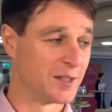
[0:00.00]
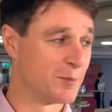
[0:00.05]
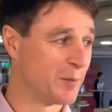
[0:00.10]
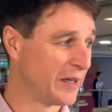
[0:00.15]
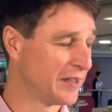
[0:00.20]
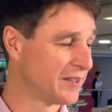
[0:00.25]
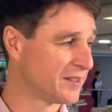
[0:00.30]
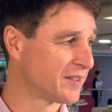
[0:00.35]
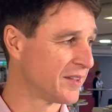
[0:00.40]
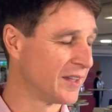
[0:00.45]
The
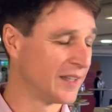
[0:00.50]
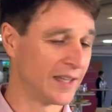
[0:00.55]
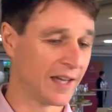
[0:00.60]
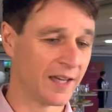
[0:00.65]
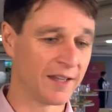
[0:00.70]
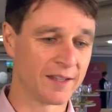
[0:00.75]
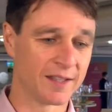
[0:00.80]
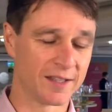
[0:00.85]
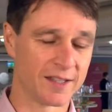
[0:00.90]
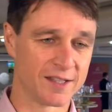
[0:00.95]
best thing,
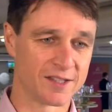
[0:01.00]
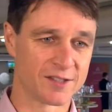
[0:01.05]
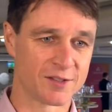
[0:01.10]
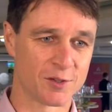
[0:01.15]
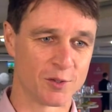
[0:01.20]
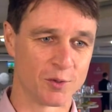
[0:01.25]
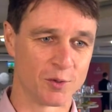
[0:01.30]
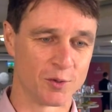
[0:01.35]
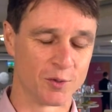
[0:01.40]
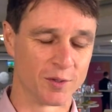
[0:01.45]
I think, is
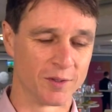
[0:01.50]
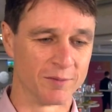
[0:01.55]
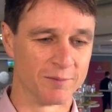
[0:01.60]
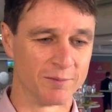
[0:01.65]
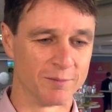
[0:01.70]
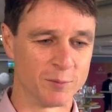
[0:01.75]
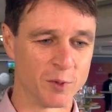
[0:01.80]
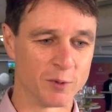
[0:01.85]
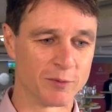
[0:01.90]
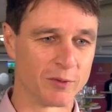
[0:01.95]
to
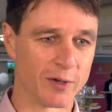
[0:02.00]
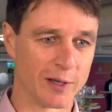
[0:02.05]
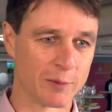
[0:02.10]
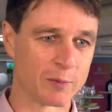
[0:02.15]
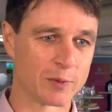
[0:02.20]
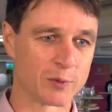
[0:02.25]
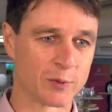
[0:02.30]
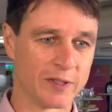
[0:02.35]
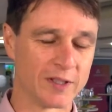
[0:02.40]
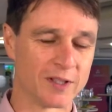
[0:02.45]
move around
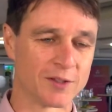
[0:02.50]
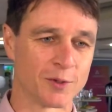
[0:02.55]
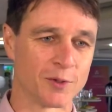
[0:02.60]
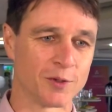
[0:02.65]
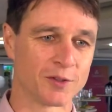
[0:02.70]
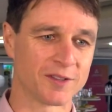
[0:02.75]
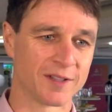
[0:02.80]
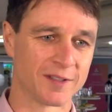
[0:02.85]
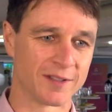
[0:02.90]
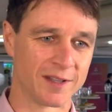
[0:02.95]
between the
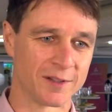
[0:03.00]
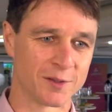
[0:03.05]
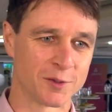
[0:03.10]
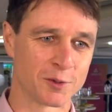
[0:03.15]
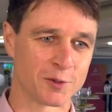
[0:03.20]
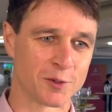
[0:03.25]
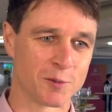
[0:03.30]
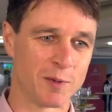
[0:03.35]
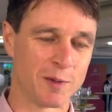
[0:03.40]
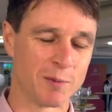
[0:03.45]
talks and
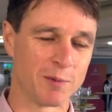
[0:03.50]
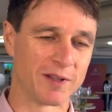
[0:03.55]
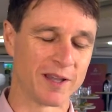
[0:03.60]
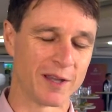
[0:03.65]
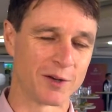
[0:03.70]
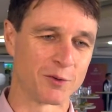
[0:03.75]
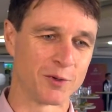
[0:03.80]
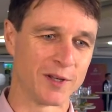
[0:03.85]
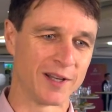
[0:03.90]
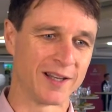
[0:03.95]
talk to people
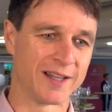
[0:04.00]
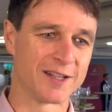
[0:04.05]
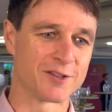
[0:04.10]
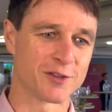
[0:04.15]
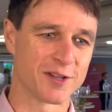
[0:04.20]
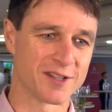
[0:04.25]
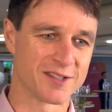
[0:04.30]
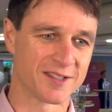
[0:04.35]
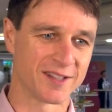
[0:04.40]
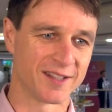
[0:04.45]
that are really
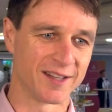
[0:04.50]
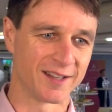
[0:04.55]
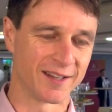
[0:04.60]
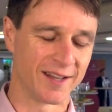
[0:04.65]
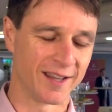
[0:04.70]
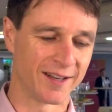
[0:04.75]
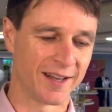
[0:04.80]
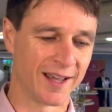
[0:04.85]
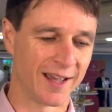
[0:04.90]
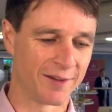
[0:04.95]
interesting
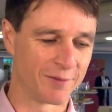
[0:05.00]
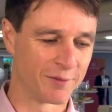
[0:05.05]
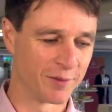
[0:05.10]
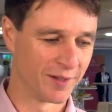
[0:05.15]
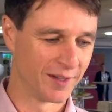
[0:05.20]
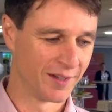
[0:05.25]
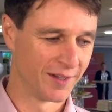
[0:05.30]
and have